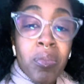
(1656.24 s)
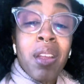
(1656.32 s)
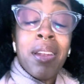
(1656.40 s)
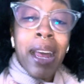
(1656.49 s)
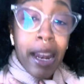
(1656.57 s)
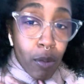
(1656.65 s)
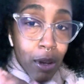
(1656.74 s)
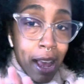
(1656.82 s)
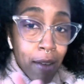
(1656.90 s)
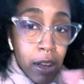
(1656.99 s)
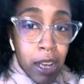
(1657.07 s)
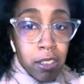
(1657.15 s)
Now that we
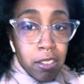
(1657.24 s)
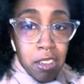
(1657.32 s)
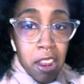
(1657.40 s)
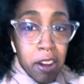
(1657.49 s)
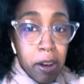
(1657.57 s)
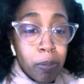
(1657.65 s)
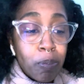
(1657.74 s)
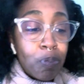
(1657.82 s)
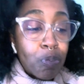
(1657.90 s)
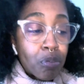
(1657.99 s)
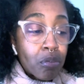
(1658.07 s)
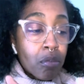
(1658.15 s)
have an understanding
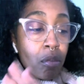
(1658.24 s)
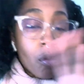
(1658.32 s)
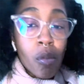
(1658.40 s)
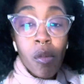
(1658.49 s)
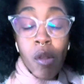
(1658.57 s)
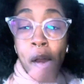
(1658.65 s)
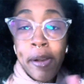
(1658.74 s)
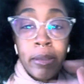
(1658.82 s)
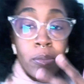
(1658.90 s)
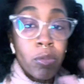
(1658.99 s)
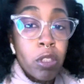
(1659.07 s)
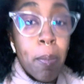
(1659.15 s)

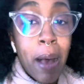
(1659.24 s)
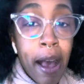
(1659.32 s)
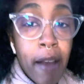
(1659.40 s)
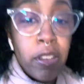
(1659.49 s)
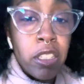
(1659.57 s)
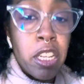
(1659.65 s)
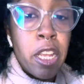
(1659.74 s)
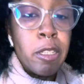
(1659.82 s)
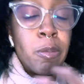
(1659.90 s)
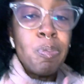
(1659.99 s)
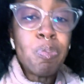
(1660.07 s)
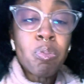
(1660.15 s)
about
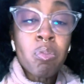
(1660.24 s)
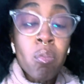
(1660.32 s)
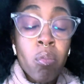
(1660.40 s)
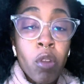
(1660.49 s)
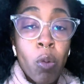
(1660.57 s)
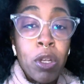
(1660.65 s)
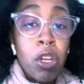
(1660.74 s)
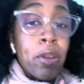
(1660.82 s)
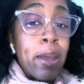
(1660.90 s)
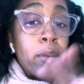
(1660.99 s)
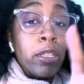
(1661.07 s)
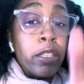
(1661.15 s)
everything, we know
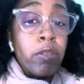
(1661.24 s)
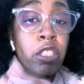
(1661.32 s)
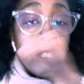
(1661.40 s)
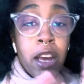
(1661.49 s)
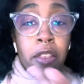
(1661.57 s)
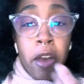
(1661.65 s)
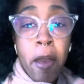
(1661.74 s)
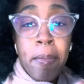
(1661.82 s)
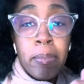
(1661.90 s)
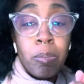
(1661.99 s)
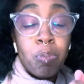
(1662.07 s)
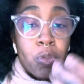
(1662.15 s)
that we live together
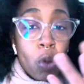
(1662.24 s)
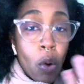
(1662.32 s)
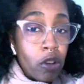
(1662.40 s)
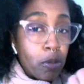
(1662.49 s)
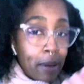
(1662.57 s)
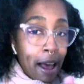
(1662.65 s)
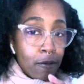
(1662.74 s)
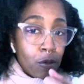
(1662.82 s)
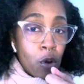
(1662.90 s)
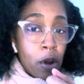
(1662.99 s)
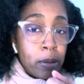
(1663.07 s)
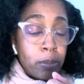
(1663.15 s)
on this
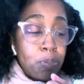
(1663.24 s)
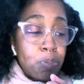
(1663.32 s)
platform.